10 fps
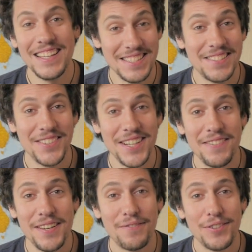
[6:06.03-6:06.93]
it's a very
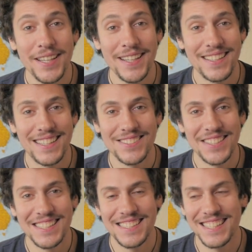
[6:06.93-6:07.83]
eventful year, as
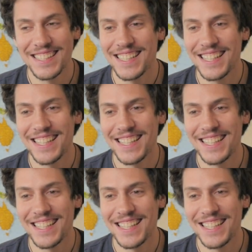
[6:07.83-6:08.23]
you can see.